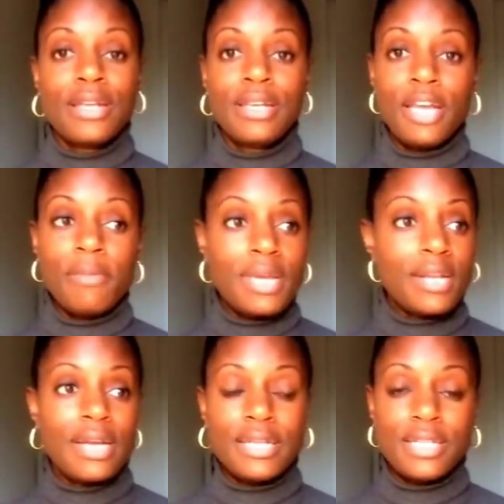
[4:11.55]
Let me get
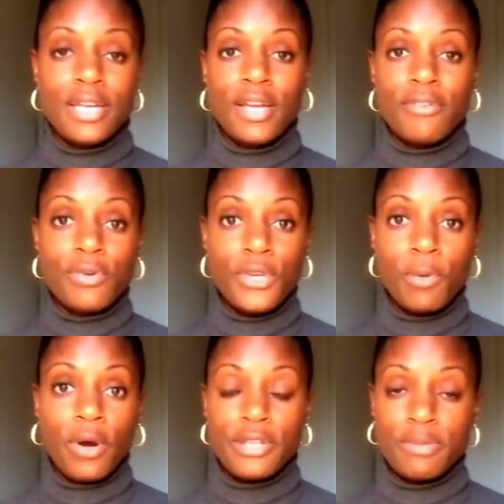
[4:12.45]
an idea of who
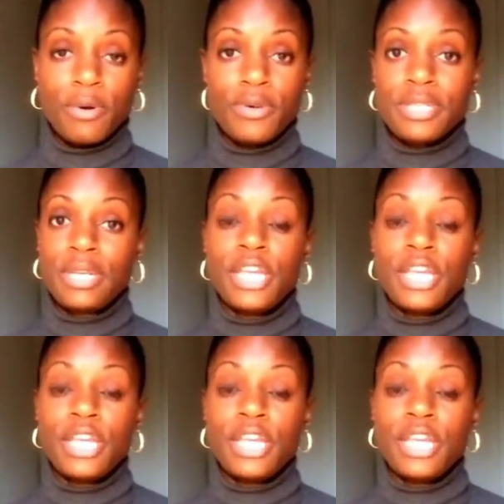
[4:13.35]
you are as a person.